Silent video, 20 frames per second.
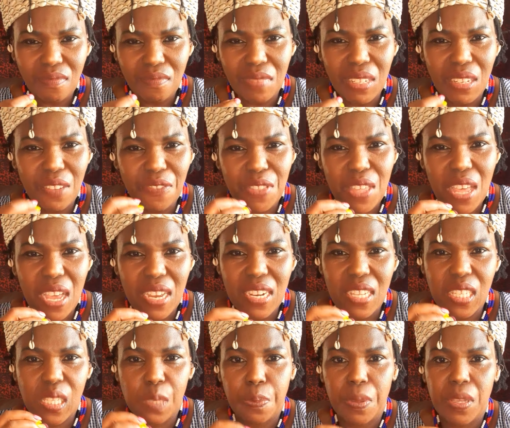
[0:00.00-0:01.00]
if they are in a
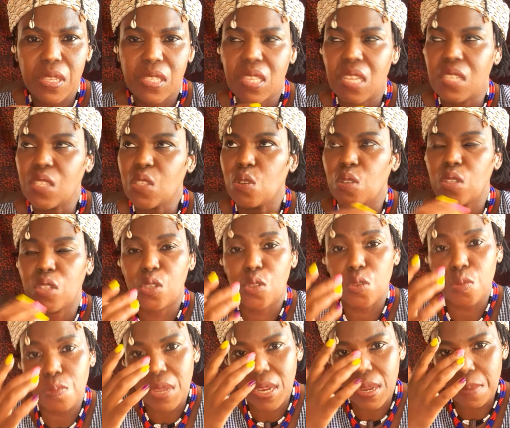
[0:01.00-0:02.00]
space that's got
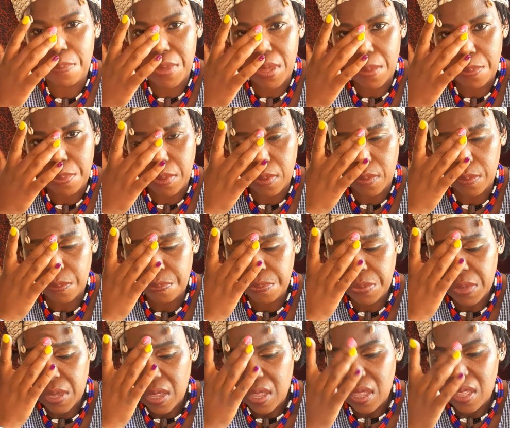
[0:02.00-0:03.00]
too many people,
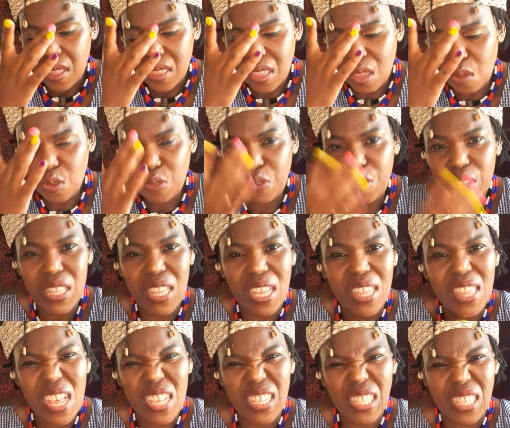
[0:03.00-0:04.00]
they will feel that
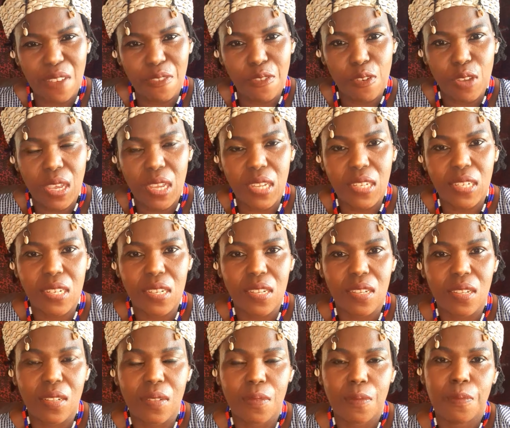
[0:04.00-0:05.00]
they are
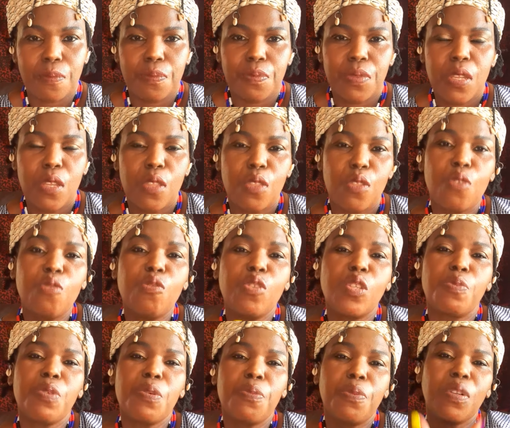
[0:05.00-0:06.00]
suffocating. Those
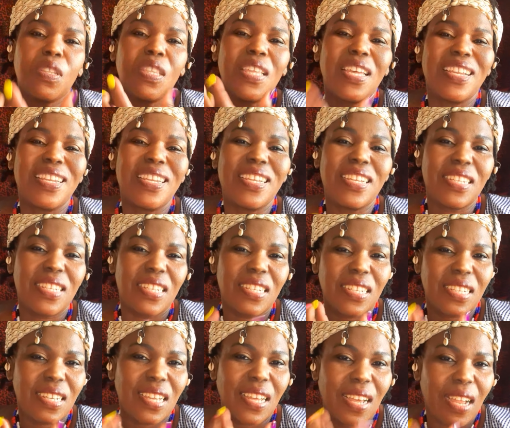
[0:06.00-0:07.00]
people, they need
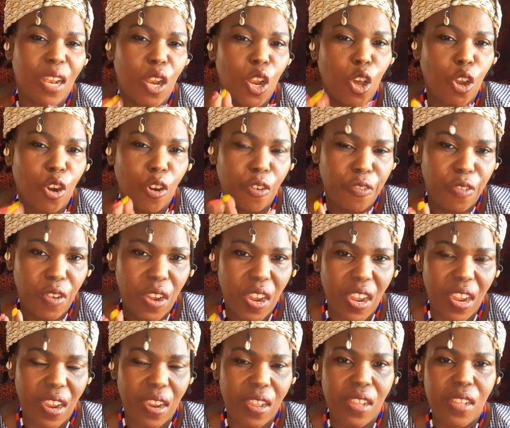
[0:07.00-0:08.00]
a lot of
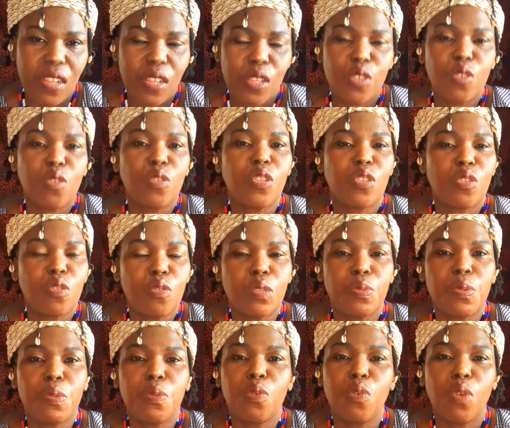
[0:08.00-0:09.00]
air. So it's those
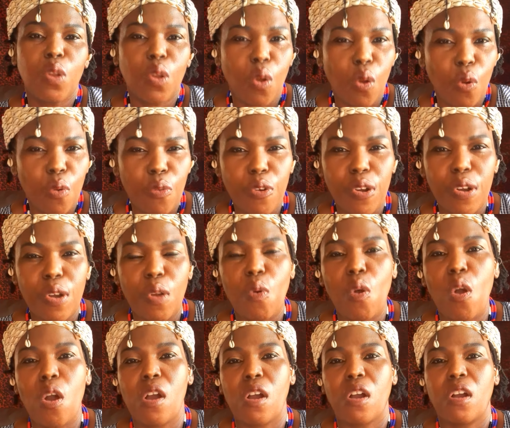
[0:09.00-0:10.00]
people who will go for a
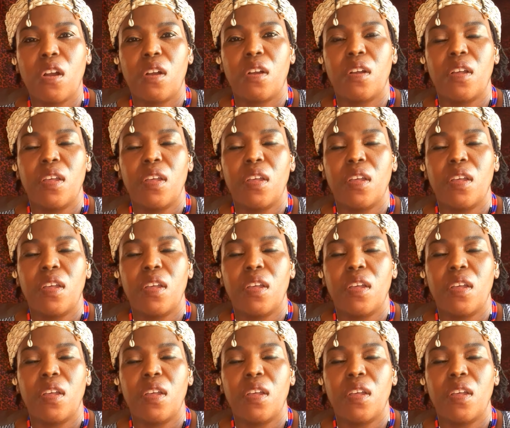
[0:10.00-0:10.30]
walk.